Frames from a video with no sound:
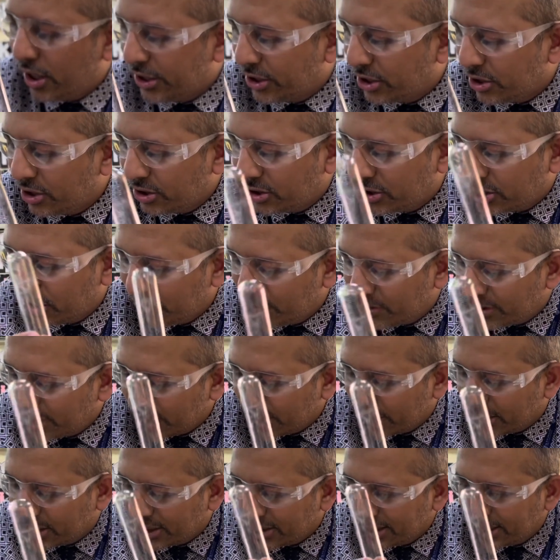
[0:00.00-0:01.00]
I could do is I
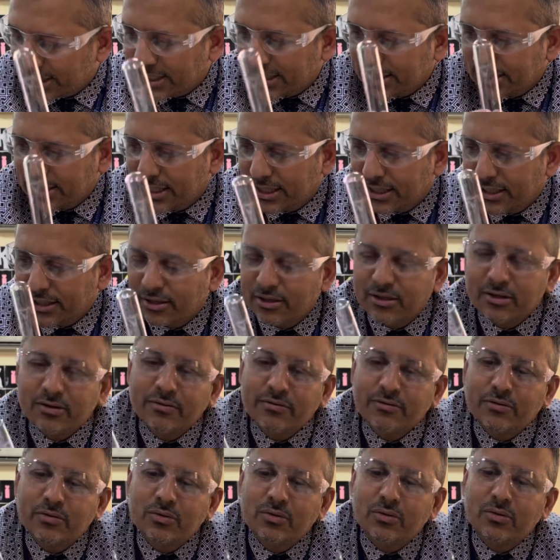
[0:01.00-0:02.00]
could test that
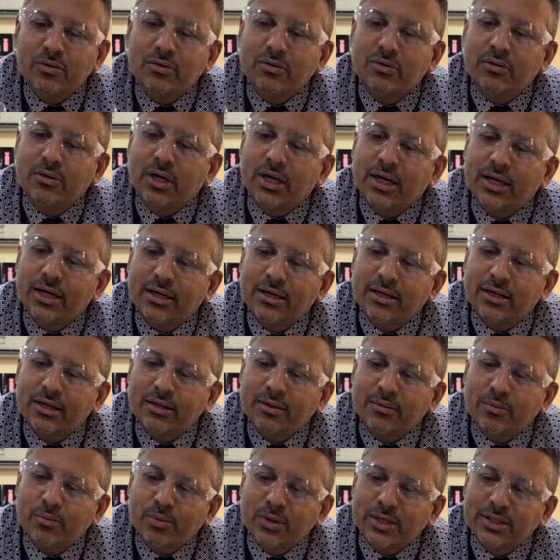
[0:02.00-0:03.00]
for
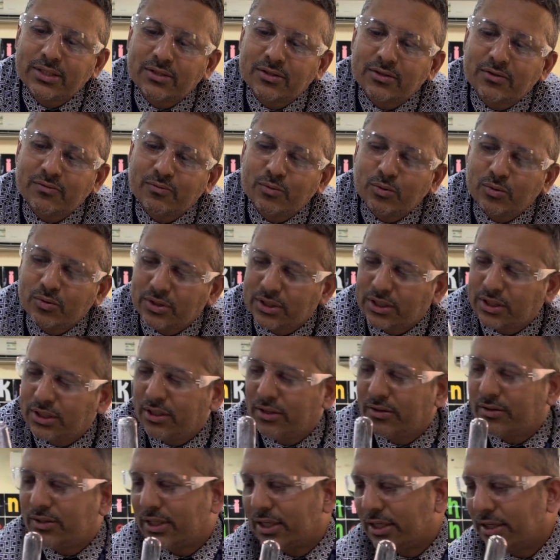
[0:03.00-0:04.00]
presence of water
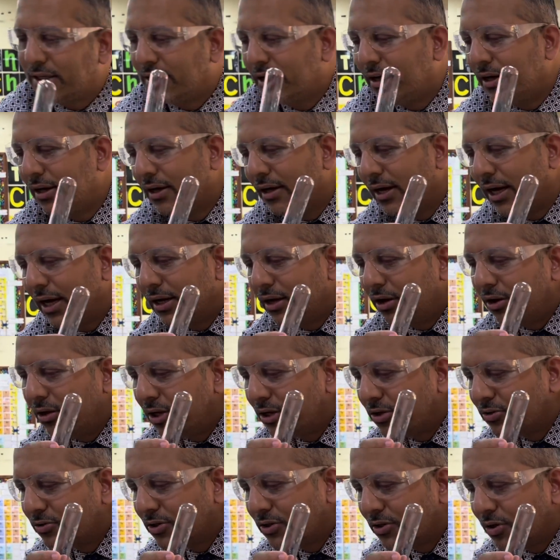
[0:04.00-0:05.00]
using
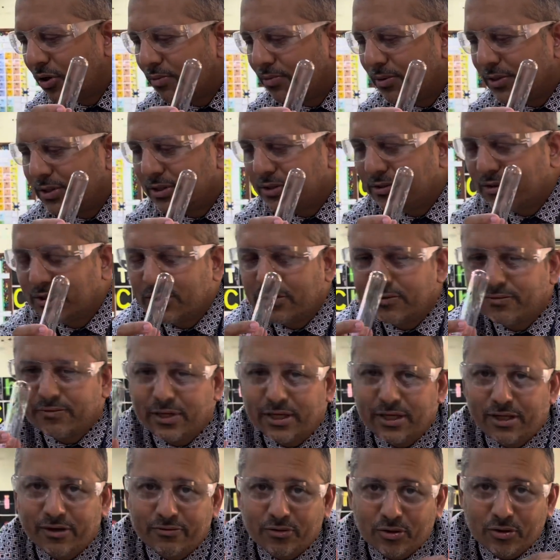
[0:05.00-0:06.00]
anhydrous copper 2
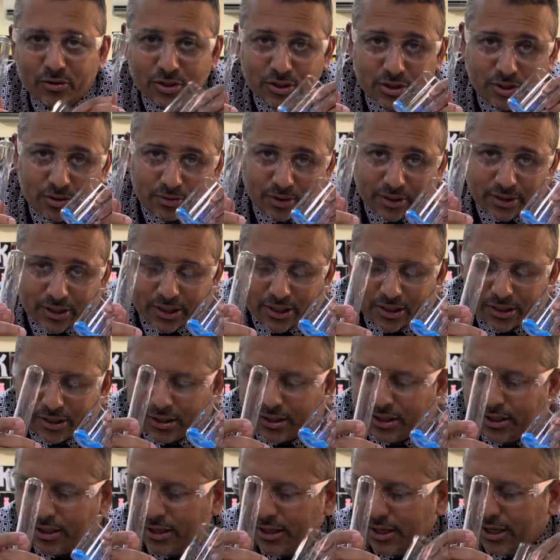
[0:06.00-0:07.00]
sulfate. I've got 2 other
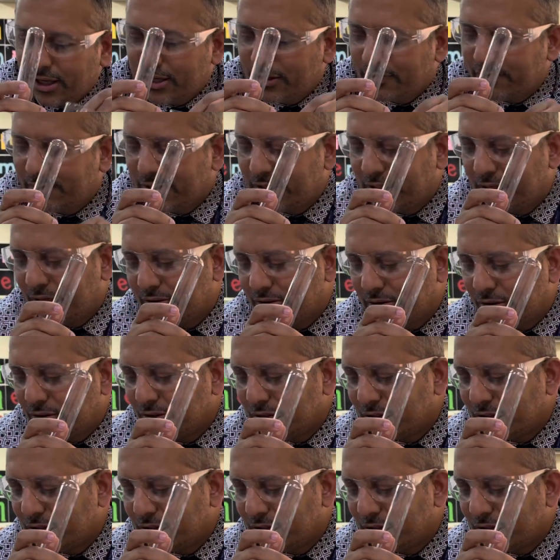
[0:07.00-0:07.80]
videos on the